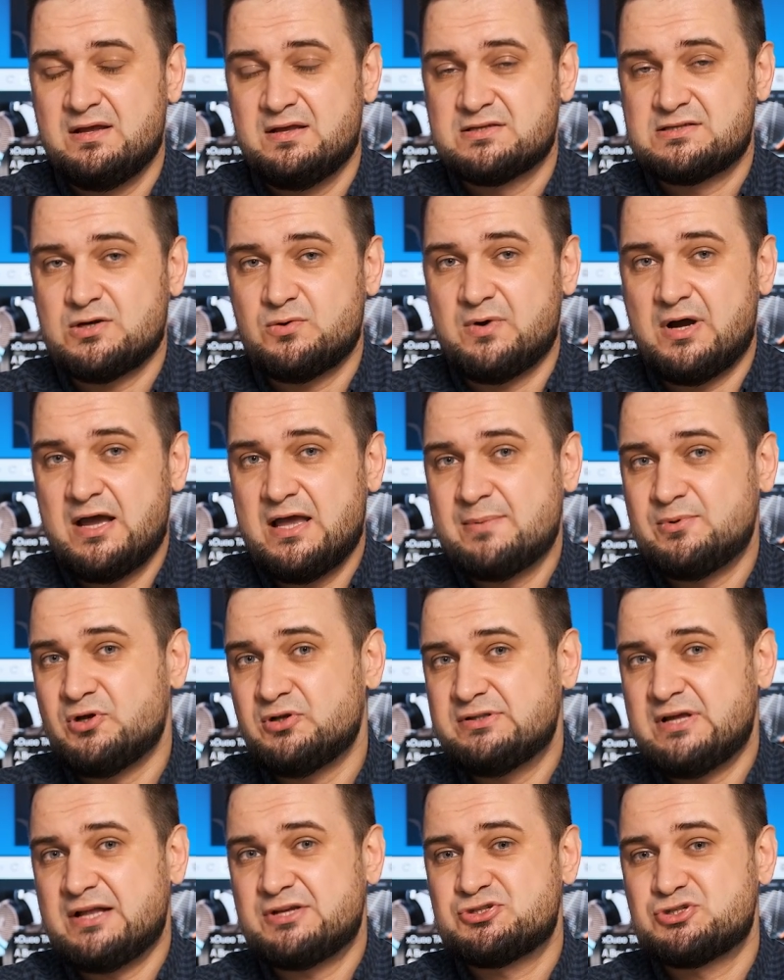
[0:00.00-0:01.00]
So I am
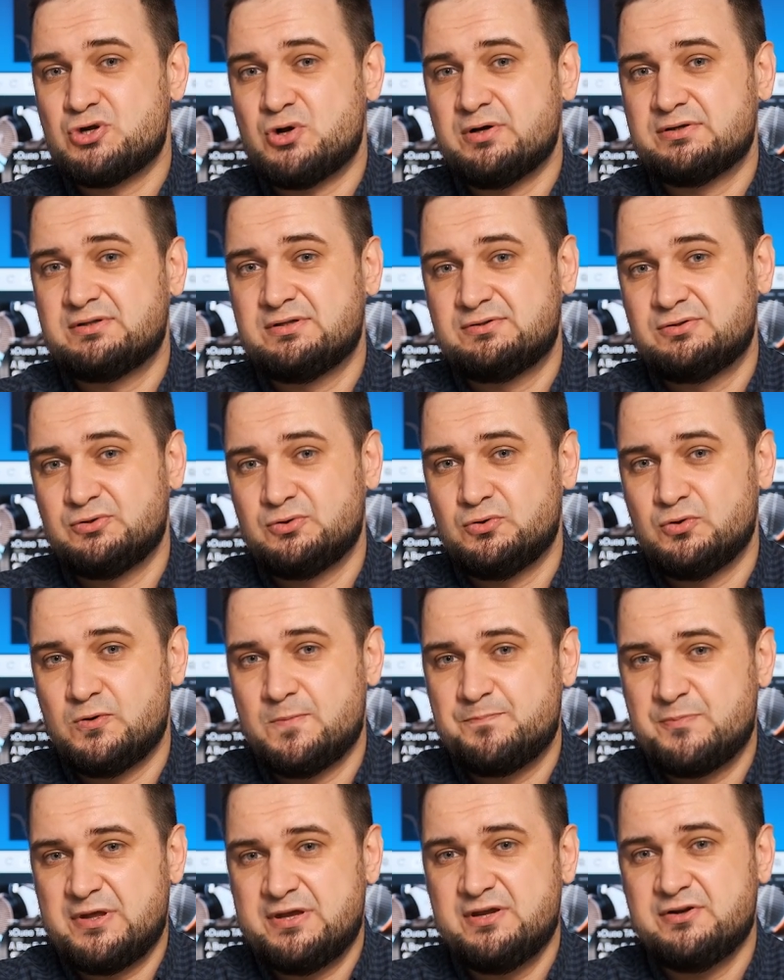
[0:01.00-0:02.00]
not that shocked
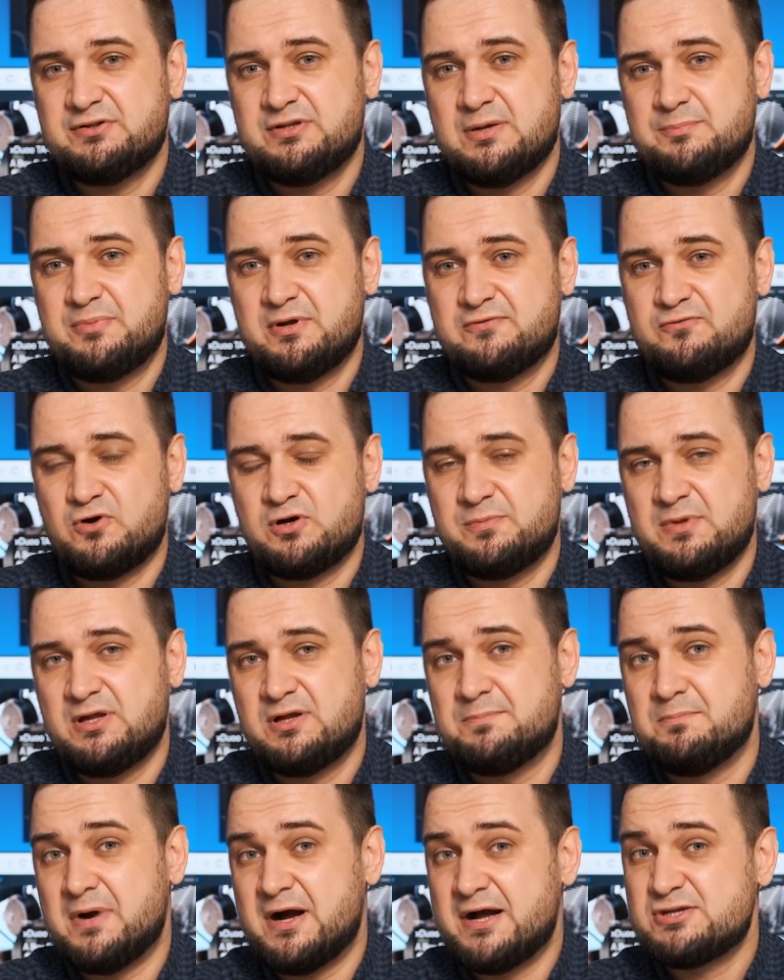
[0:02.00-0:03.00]
to hear them
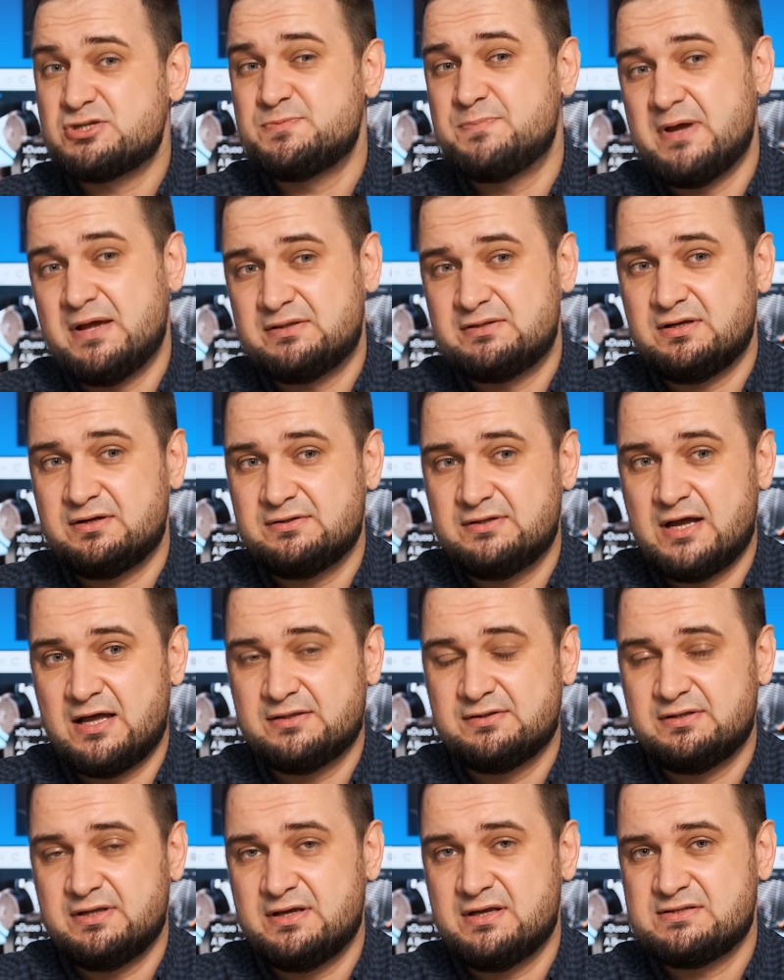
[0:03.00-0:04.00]
performing much better
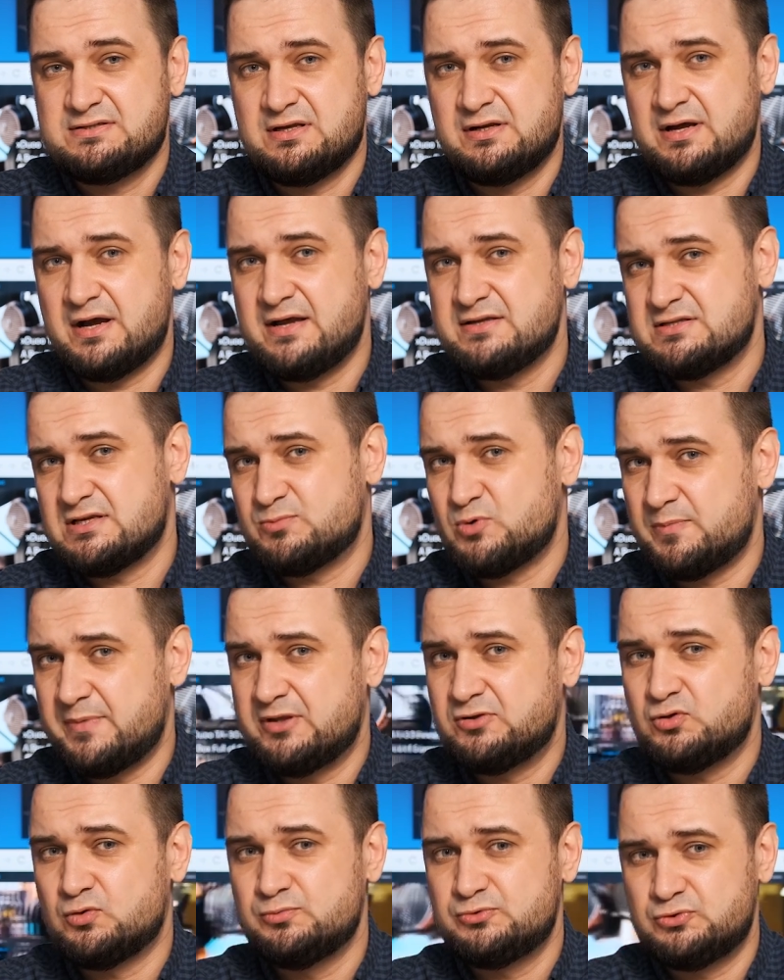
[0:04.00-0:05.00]
than the Sennheiser
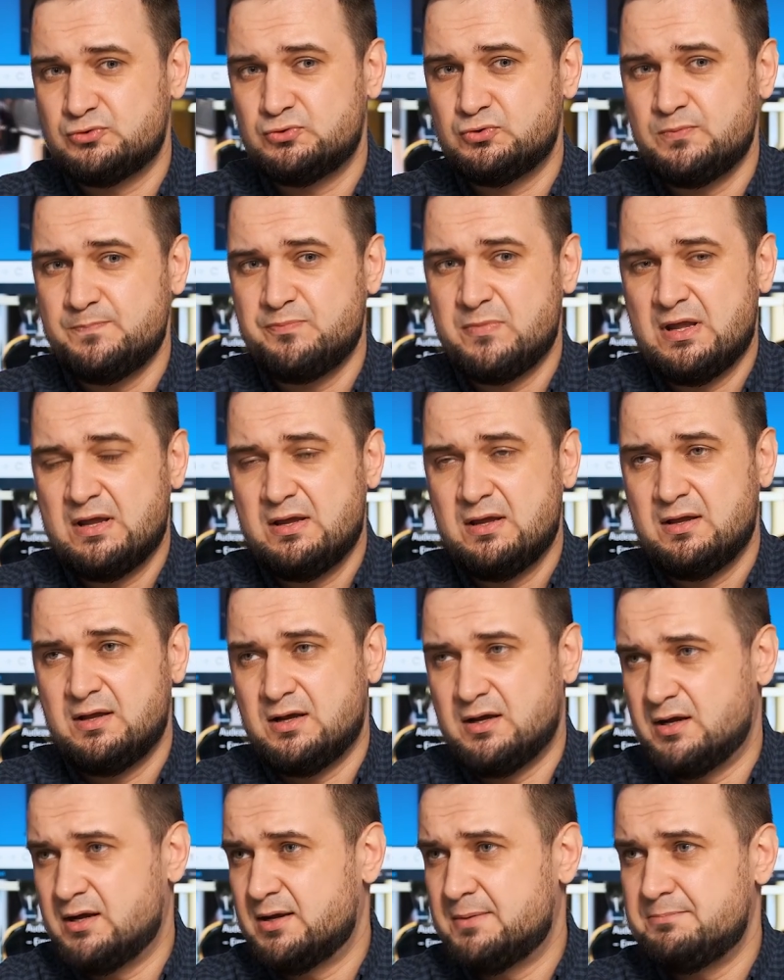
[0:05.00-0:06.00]
Momentum 2,
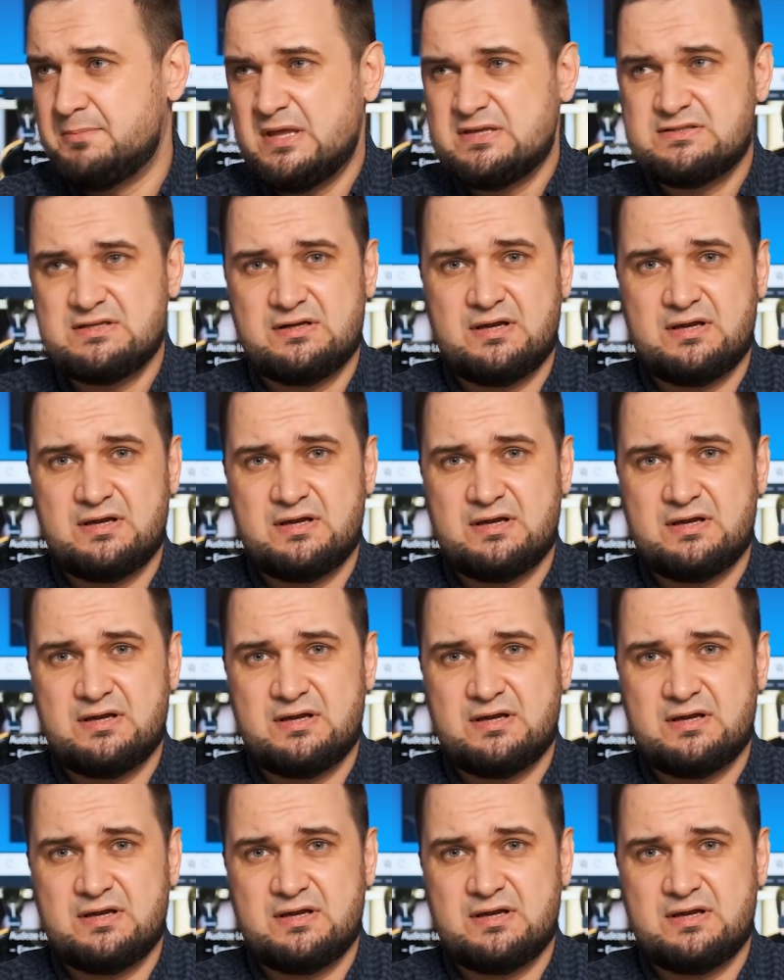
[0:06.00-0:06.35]
Mesi